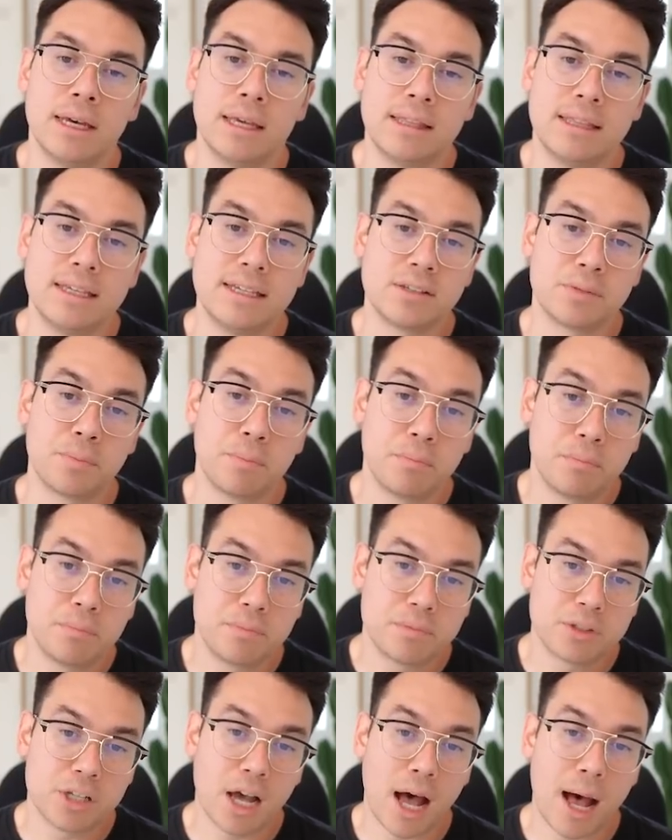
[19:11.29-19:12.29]
these
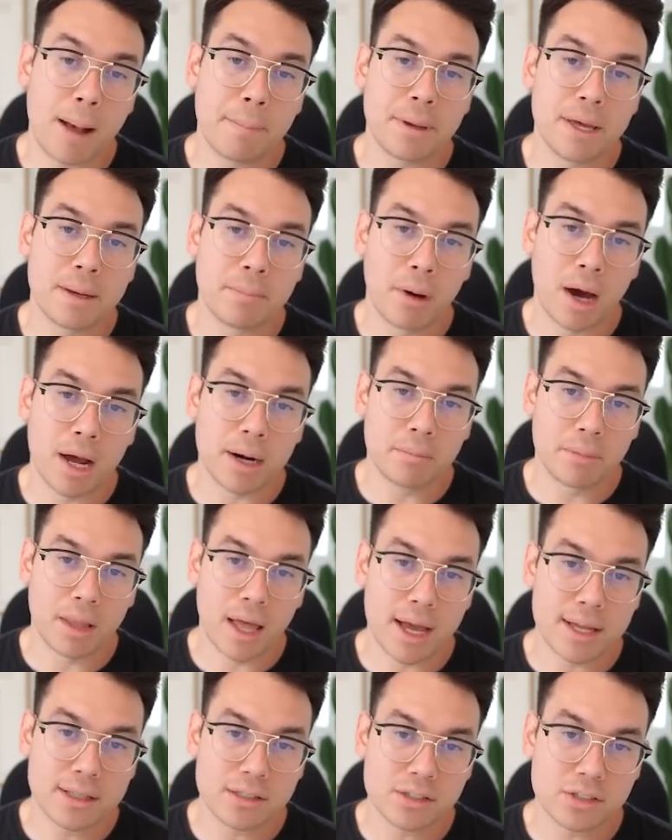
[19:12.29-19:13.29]
top and bottom
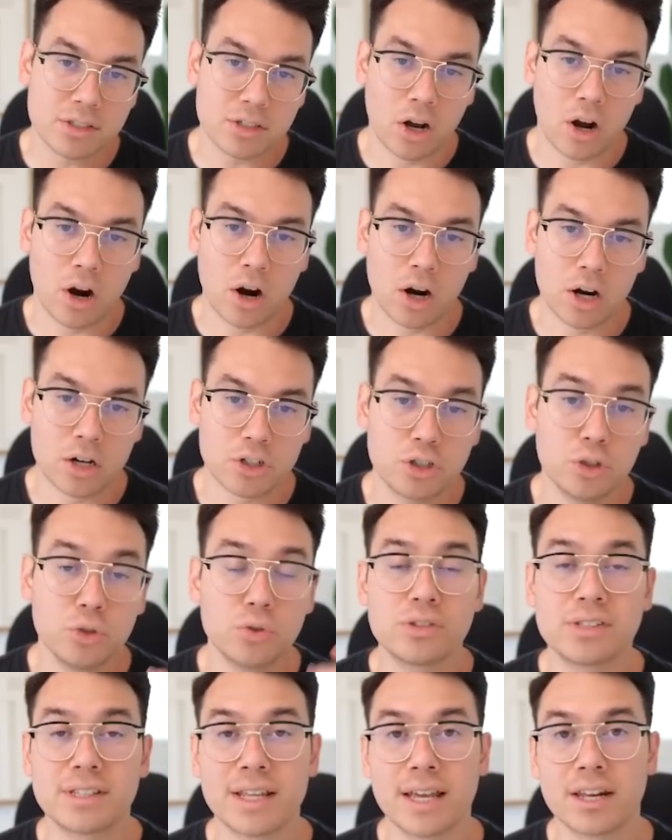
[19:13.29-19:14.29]
lines are 2
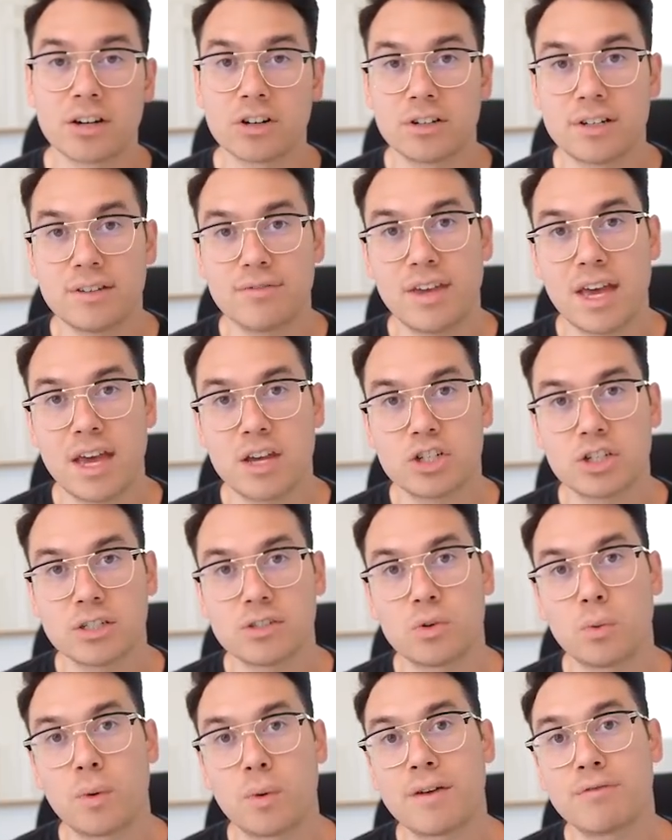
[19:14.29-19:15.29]
standard
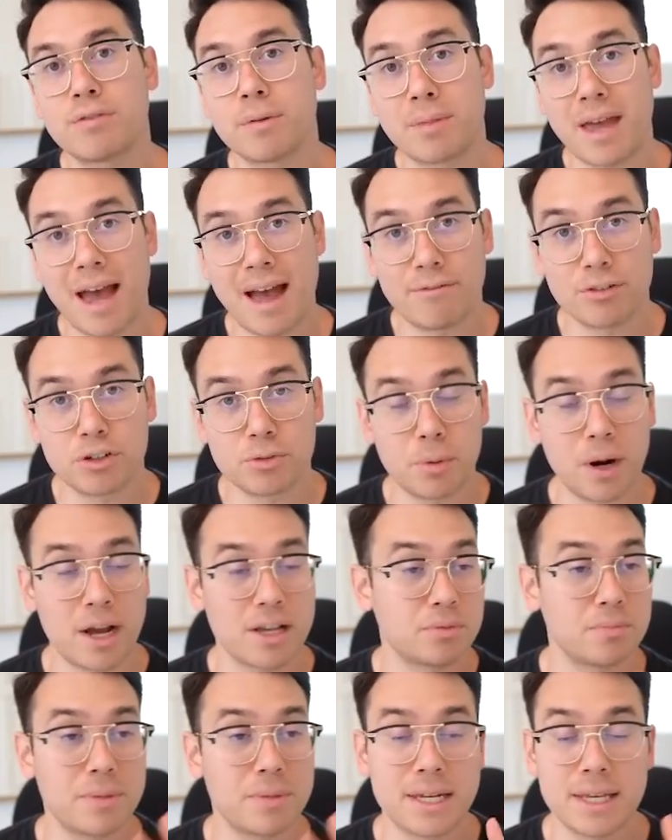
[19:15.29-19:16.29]
deviations away from the average
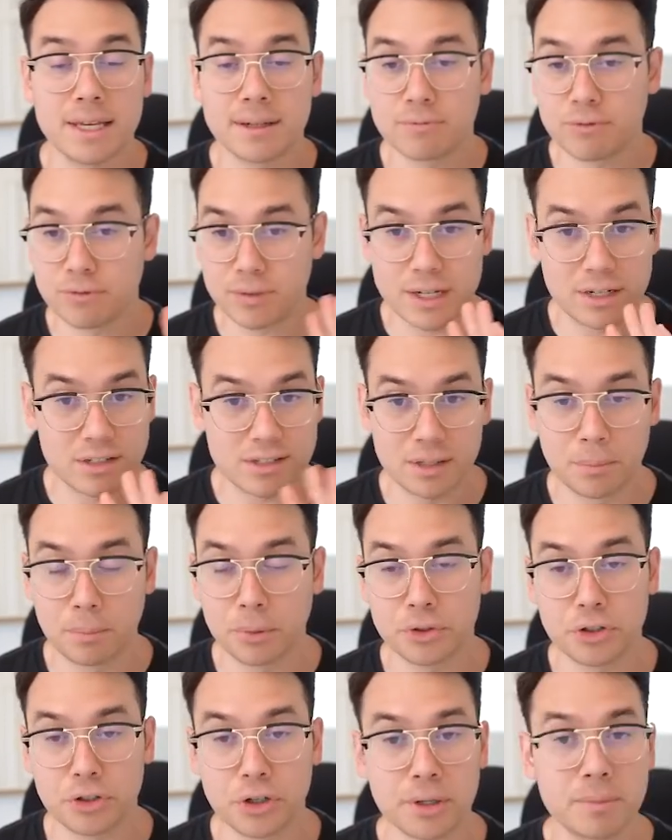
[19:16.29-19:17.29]
price, meaning in
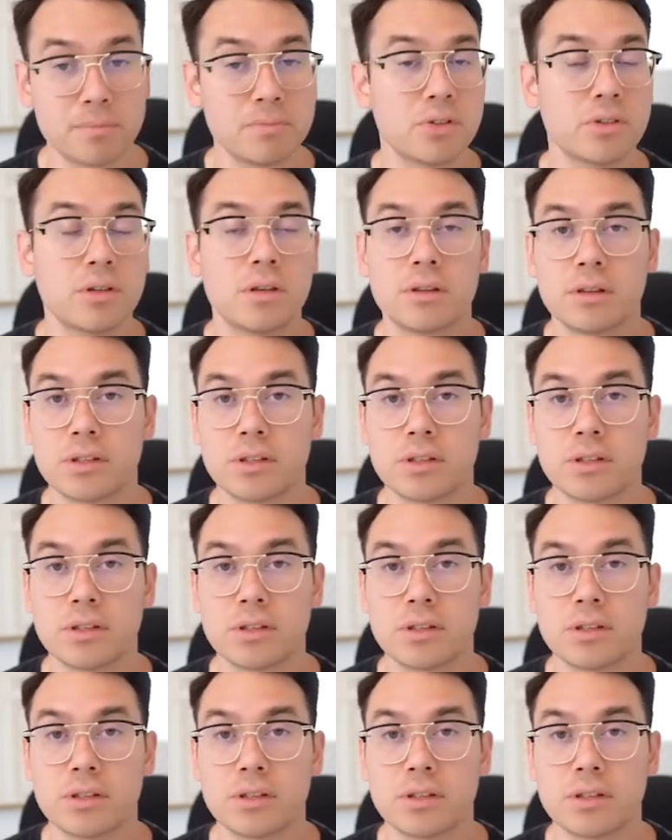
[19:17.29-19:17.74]
simple terms,